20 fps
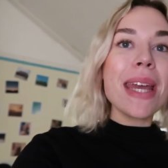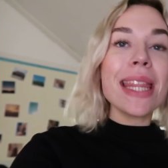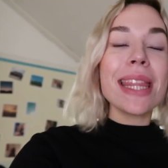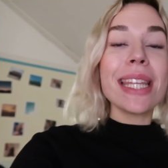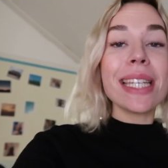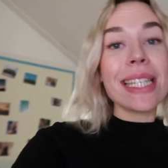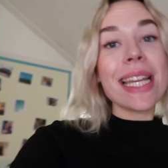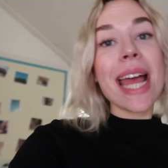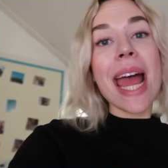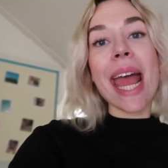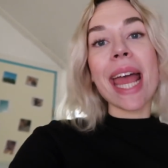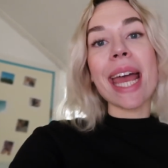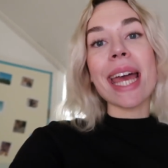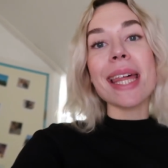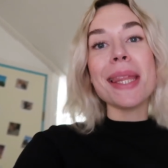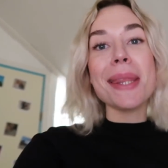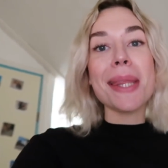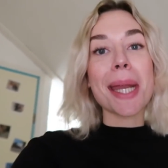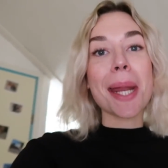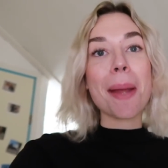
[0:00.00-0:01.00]
be the
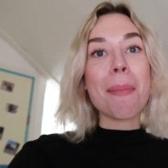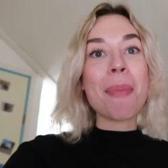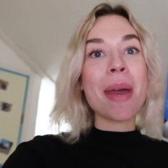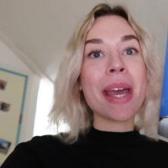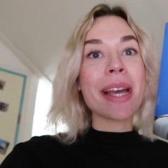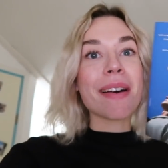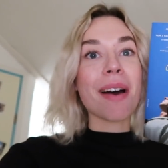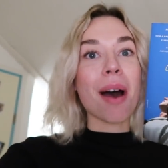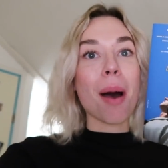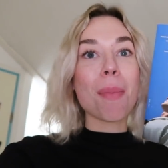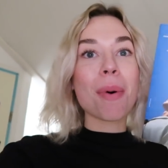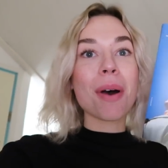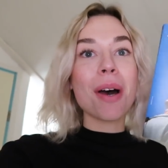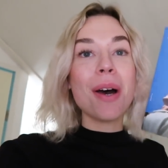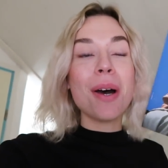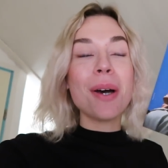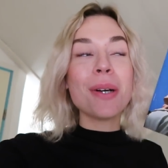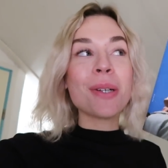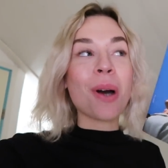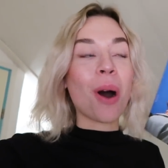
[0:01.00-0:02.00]
day that I pick up
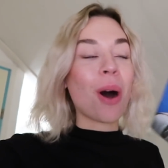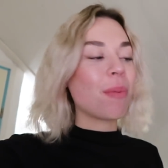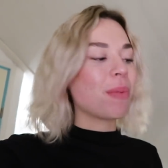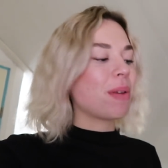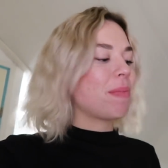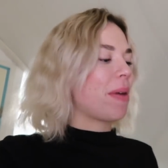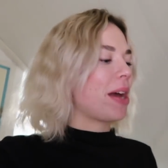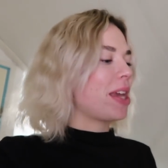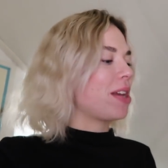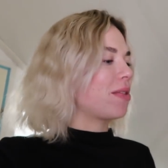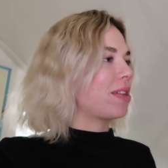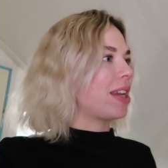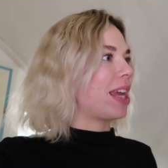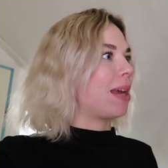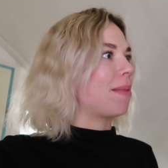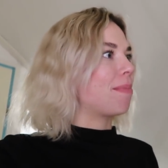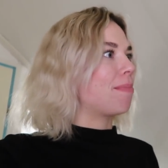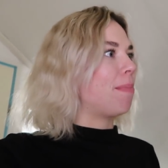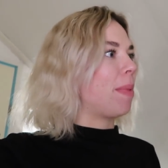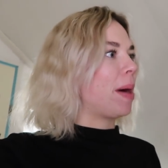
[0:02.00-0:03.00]
Call Me By Your
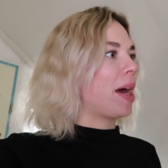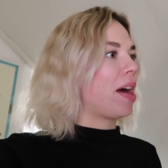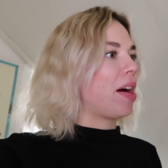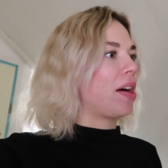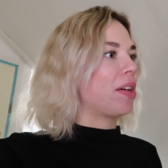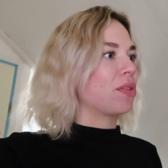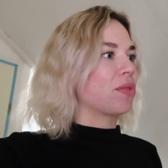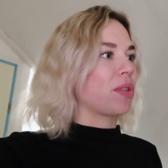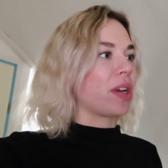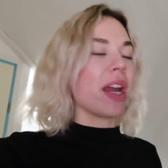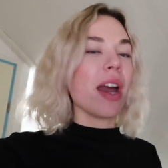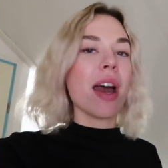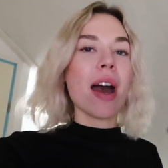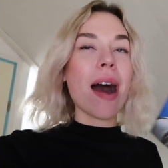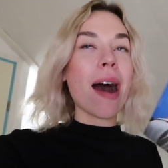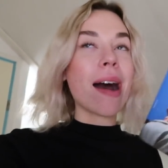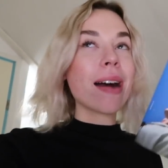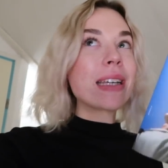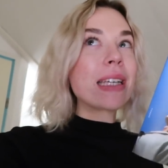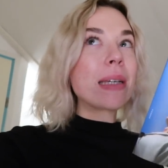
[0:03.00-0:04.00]
Name by Andre
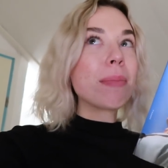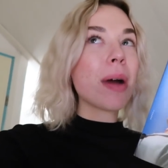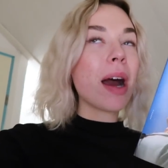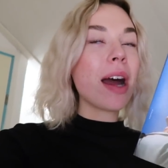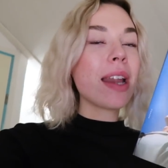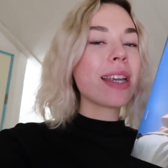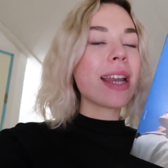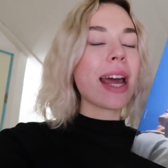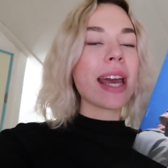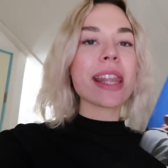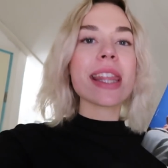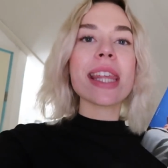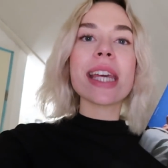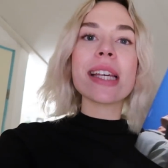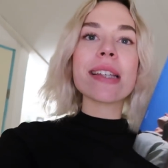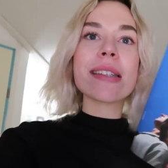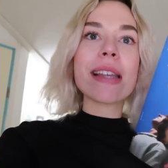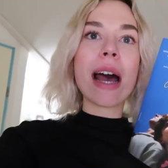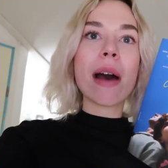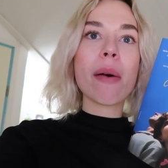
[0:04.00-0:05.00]
Aciman, I
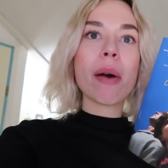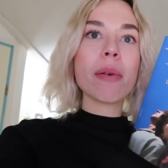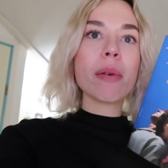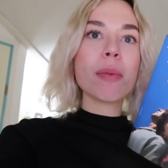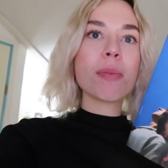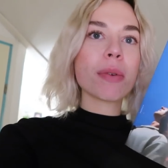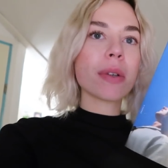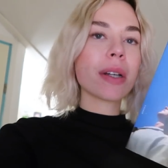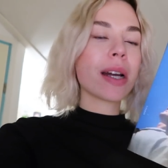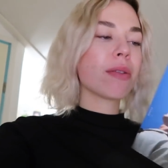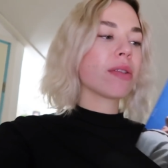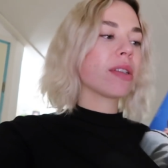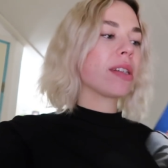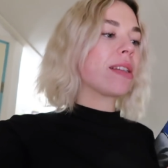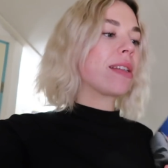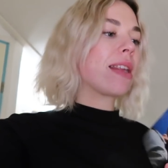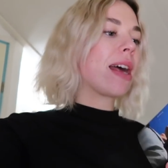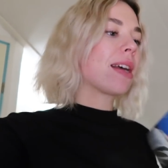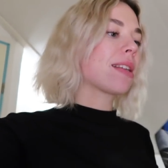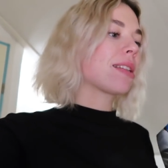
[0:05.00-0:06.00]
think is how I would pronounce
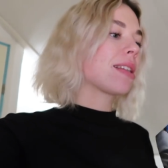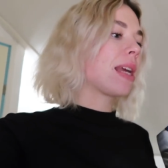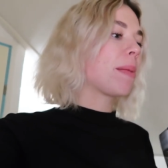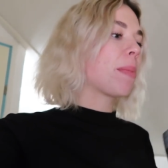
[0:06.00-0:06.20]
his last